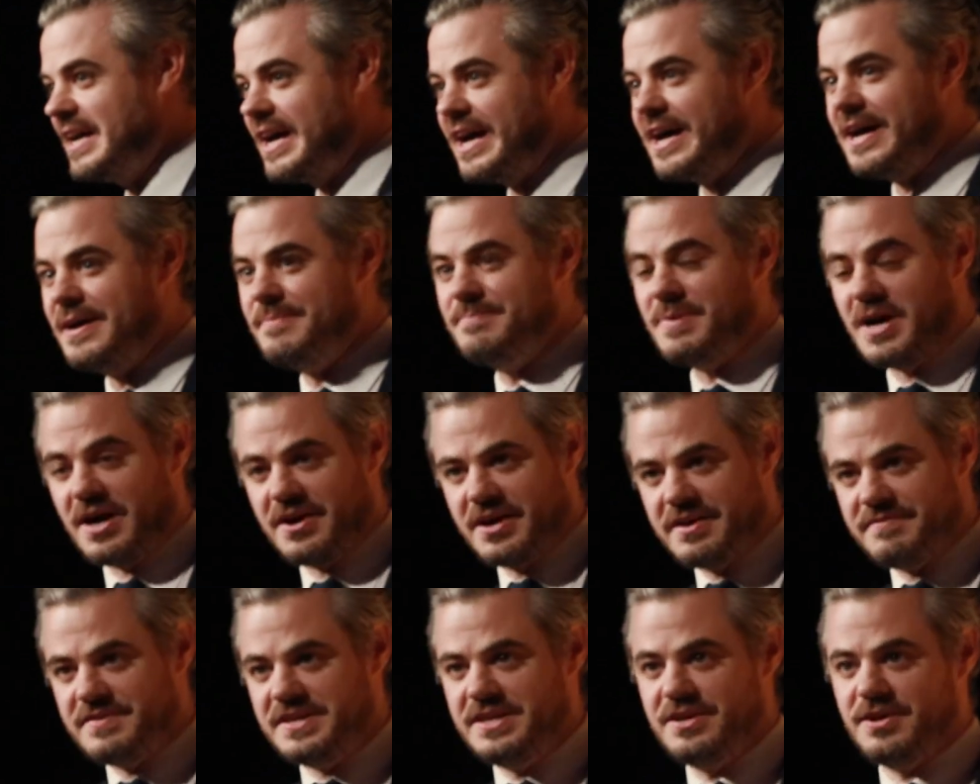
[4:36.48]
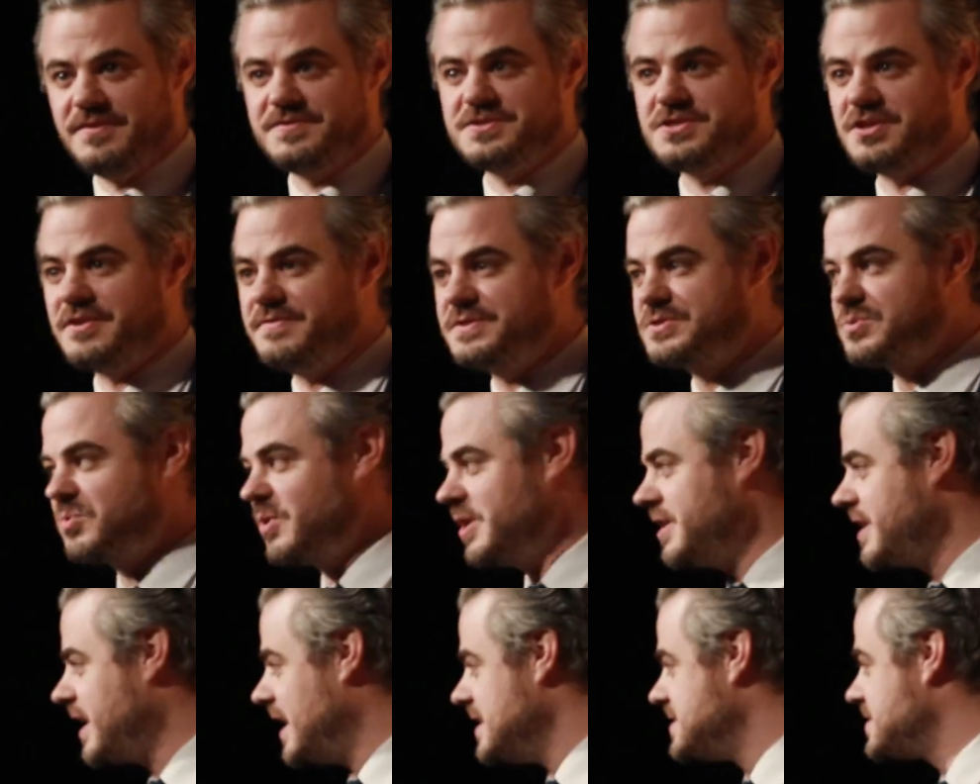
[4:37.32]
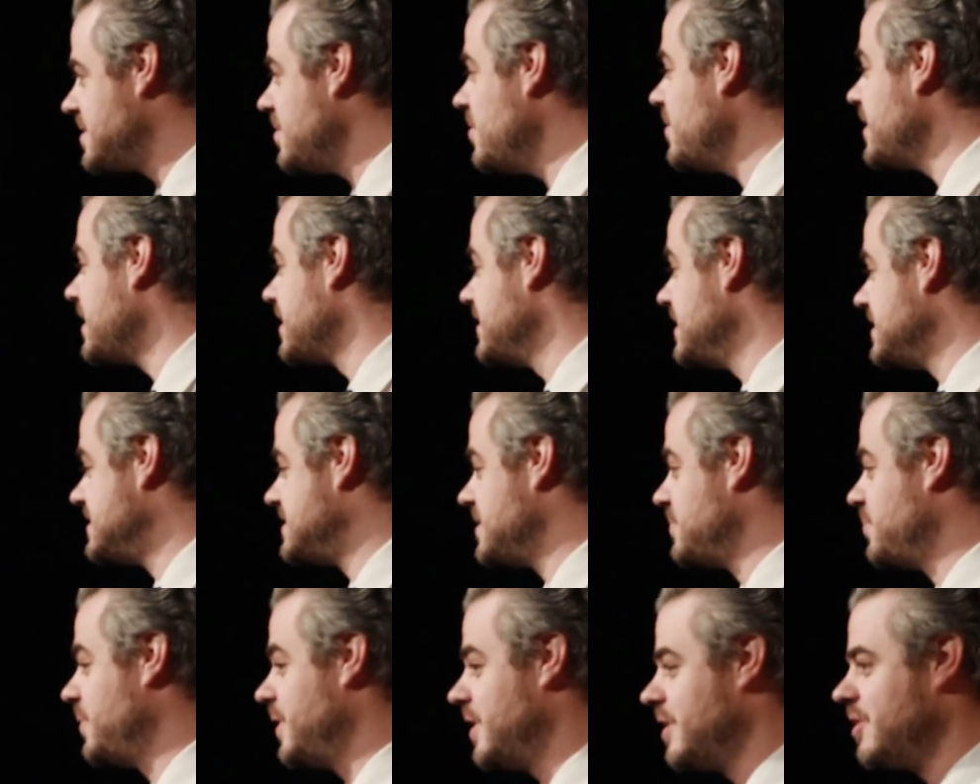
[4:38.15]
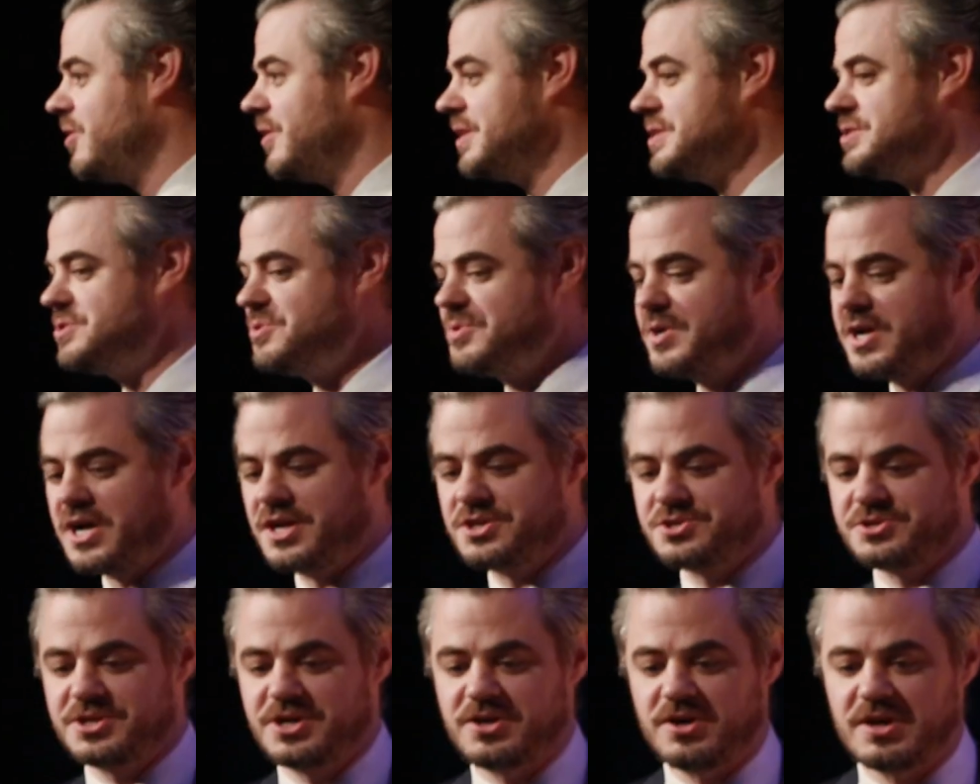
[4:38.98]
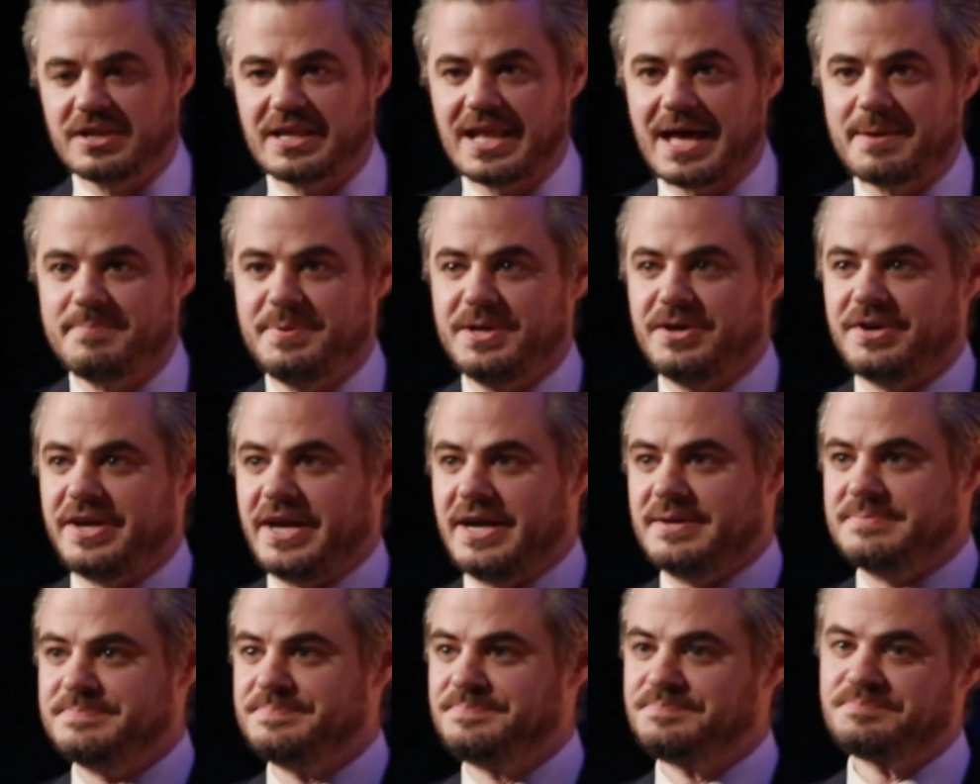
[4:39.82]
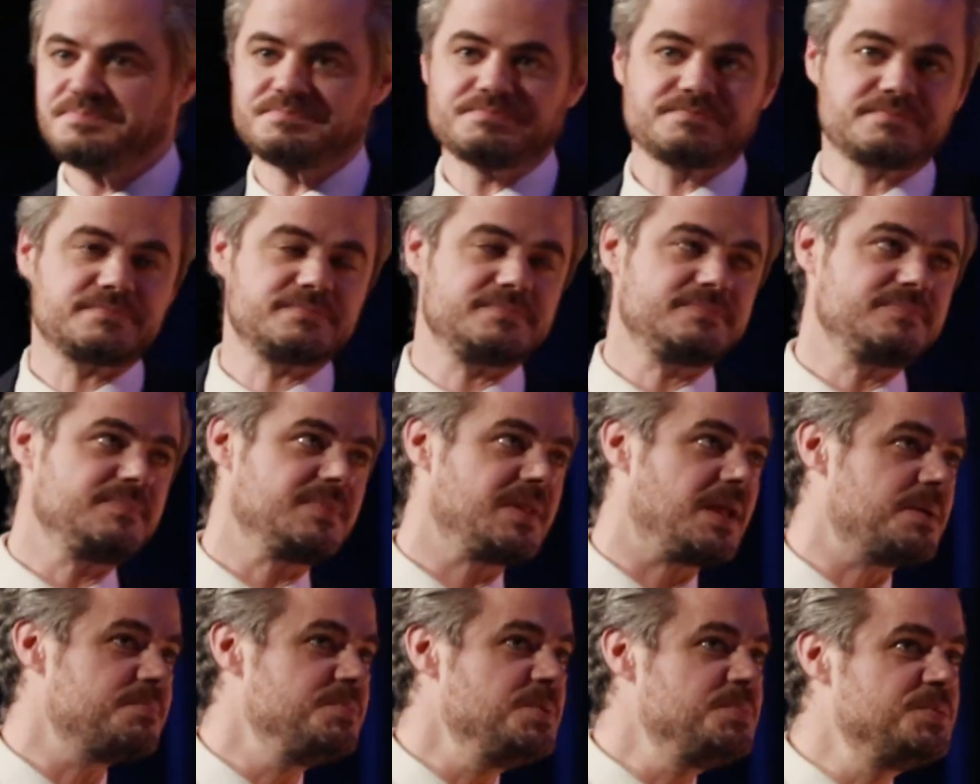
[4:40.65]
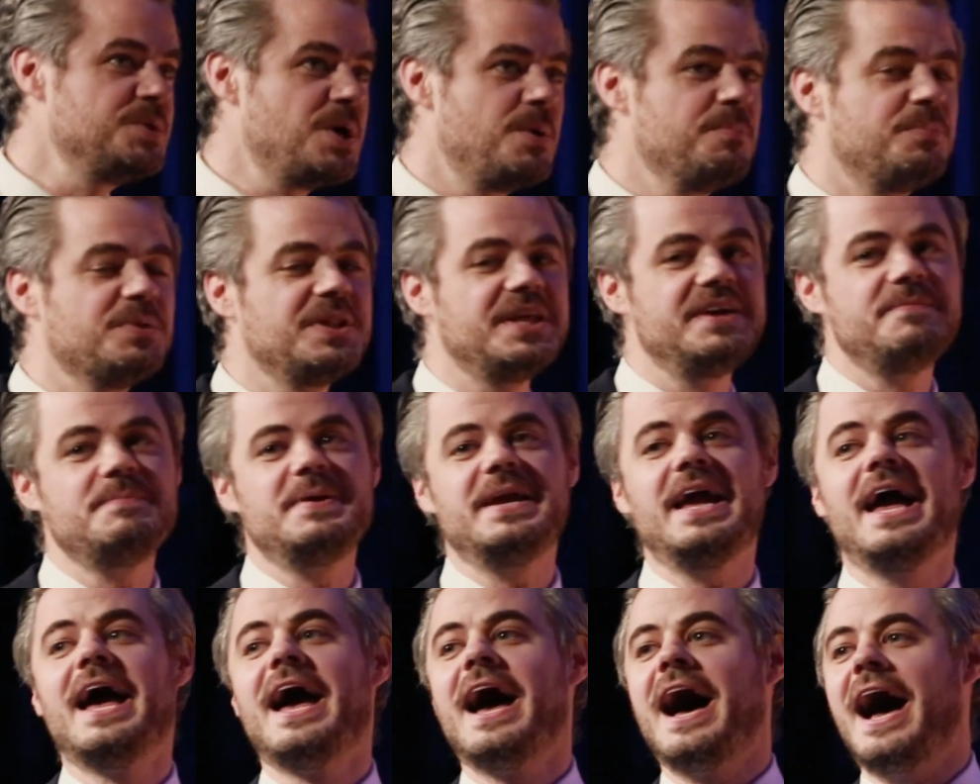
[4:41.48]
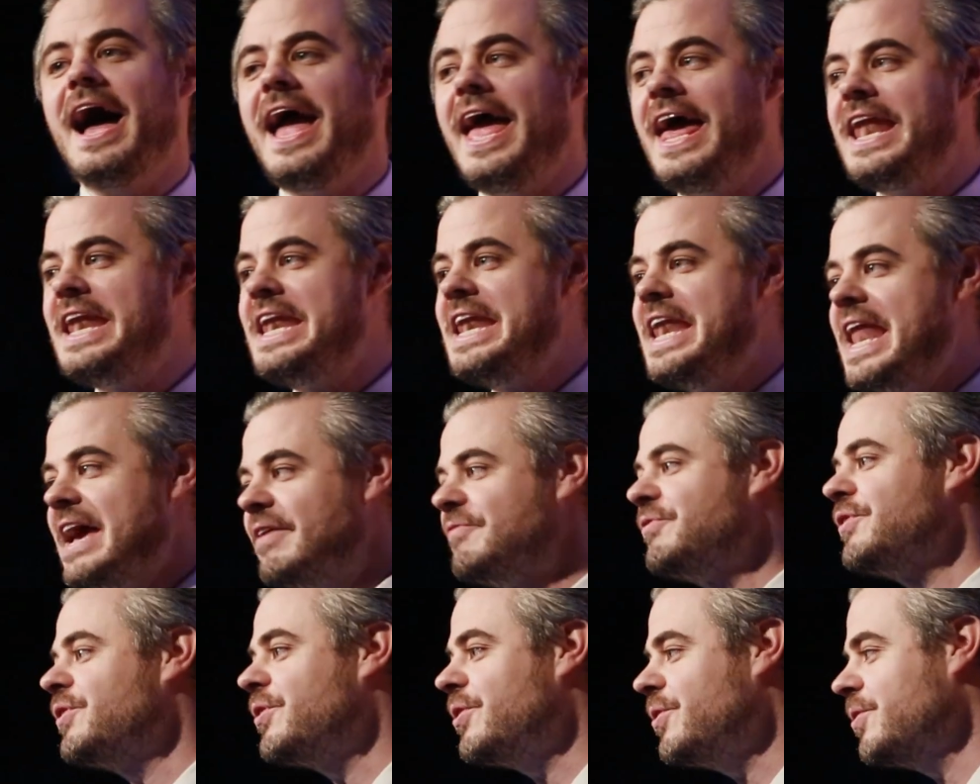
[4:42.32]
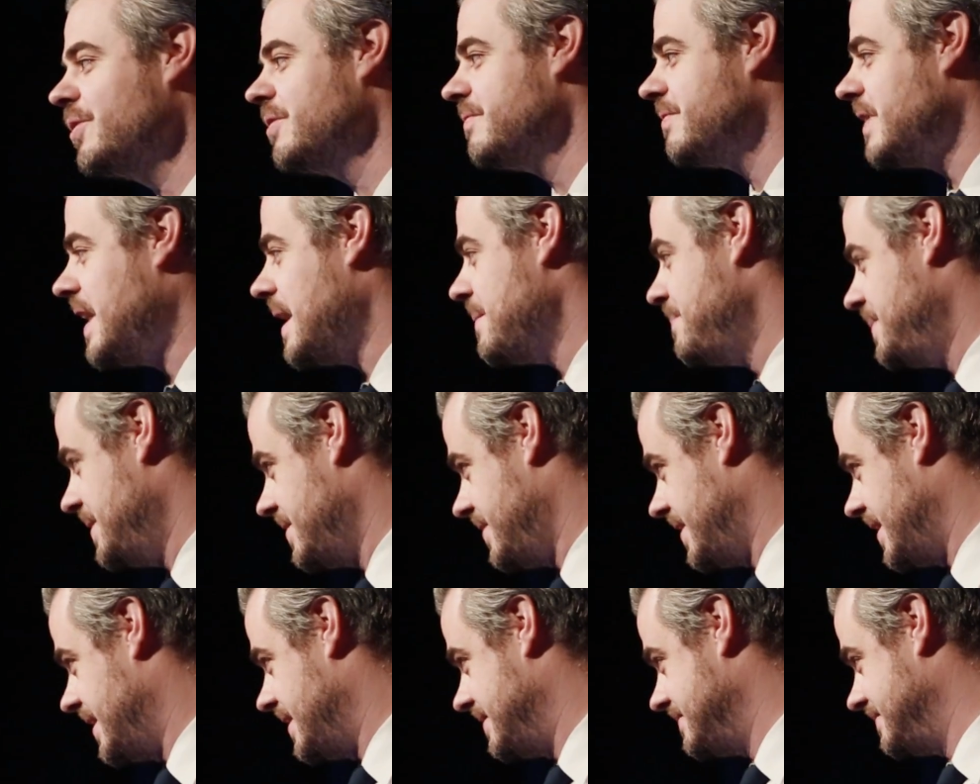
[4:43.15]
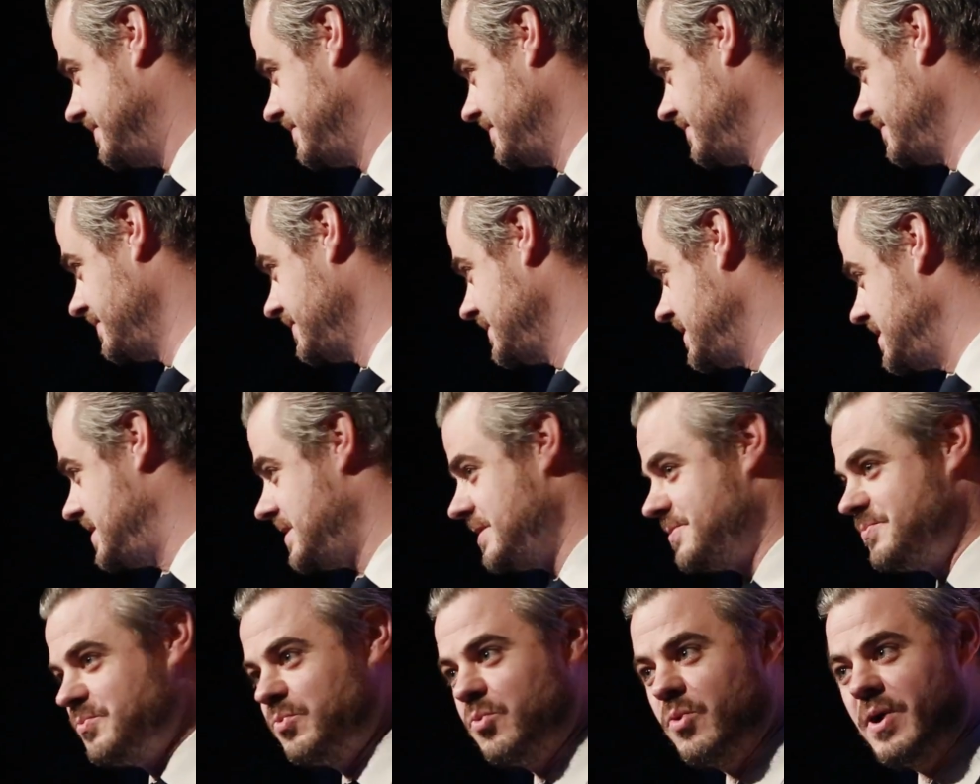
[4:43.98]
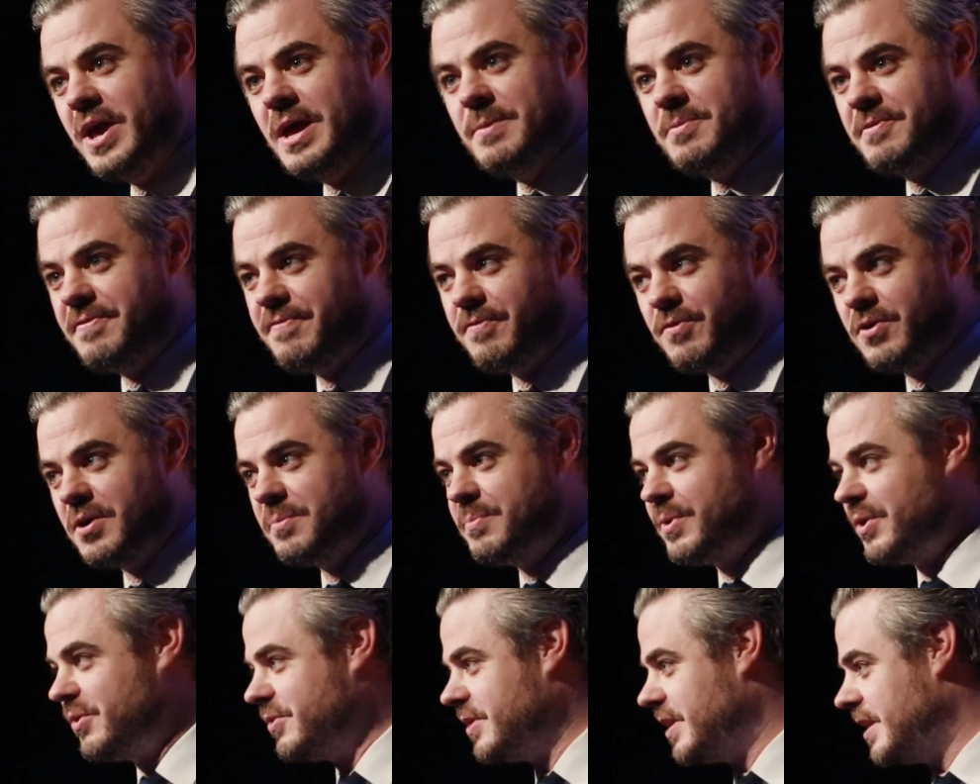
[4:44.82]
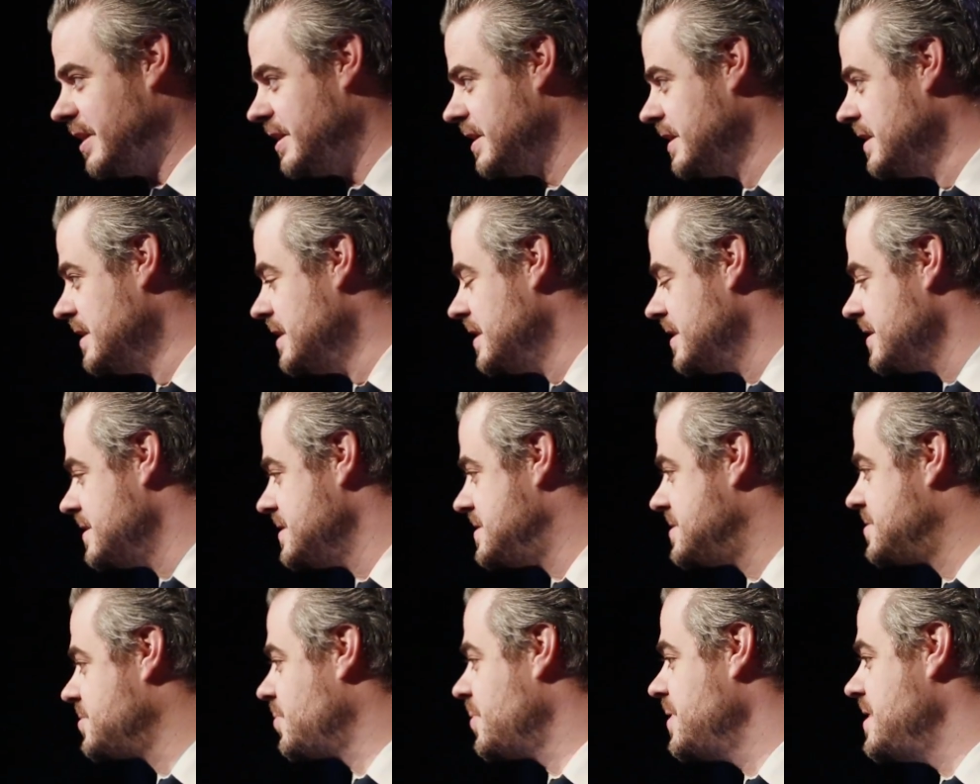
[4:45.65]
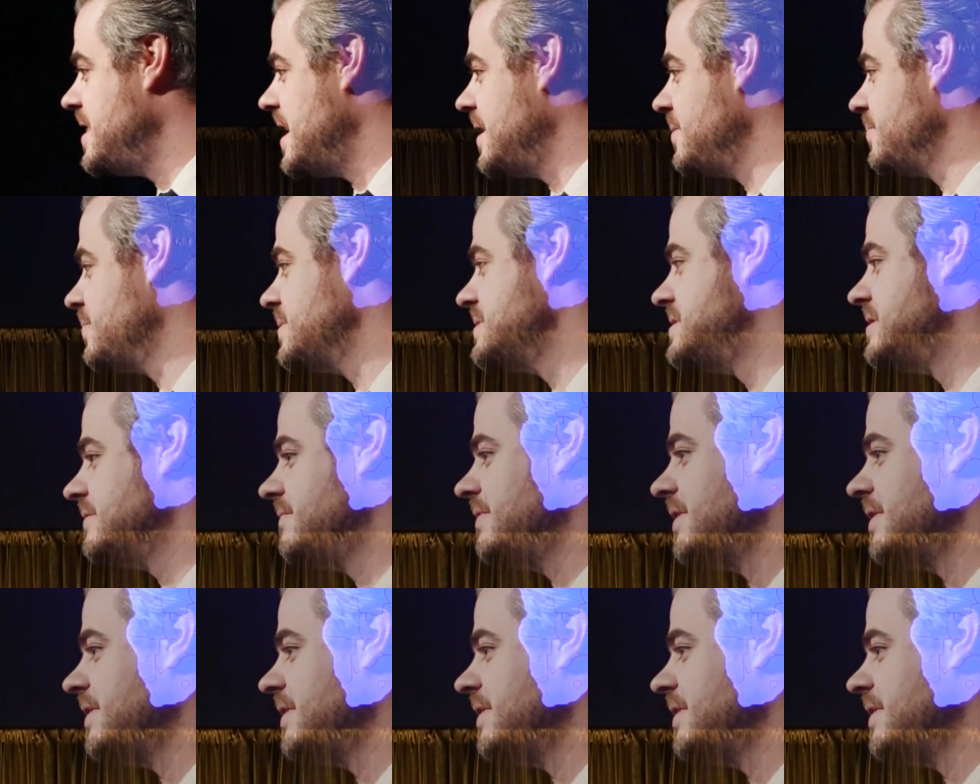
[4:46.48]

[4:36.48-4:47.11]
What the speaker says: I'll give a year of service. Where are you guys going? And they said, we're going to a country called Liberia. People don't believe me. I had never heard of Liberia. This is way before Ebola. The story then was